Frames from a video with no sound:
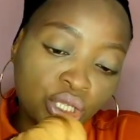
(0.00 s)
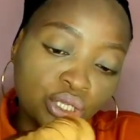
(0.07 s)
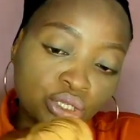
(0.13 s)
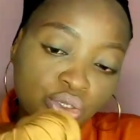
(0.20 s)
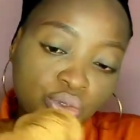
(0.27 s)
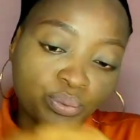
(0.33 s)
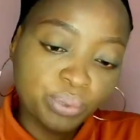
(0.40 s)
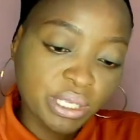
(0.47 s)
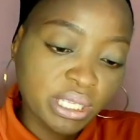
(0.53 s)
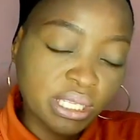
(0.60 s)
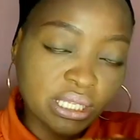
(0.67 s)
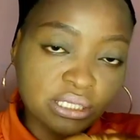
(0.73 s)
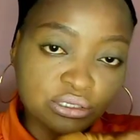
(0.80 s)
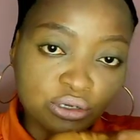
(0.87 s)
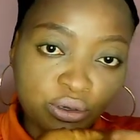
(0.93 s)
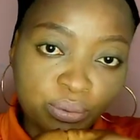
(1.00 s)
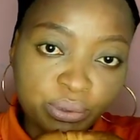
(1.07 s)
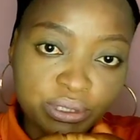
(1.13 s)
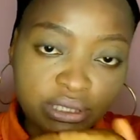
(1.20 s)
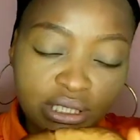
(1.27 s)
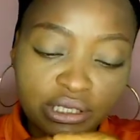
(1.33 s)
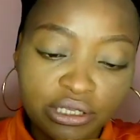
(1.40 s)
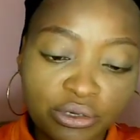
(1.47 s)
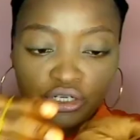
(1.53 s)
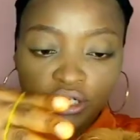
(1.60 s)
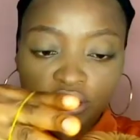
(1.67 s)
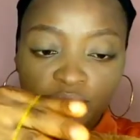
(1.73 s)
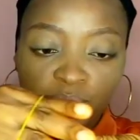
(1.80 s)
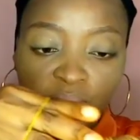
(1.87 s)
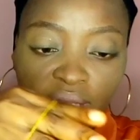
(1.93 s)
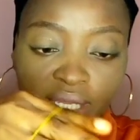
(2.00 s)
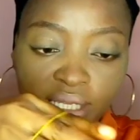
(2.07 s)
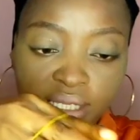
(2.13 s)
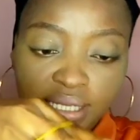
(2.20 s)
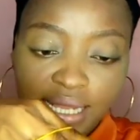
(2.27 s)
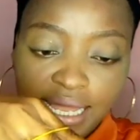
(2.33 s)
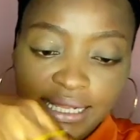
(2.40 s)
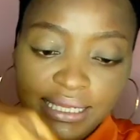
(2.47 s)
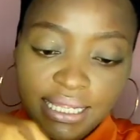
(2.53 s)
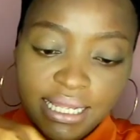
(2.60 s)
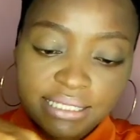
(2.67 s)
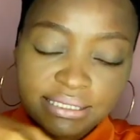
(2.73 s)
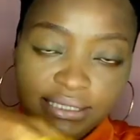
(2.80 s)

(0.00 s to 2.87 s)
You pick it up, you see, you just pick it like that,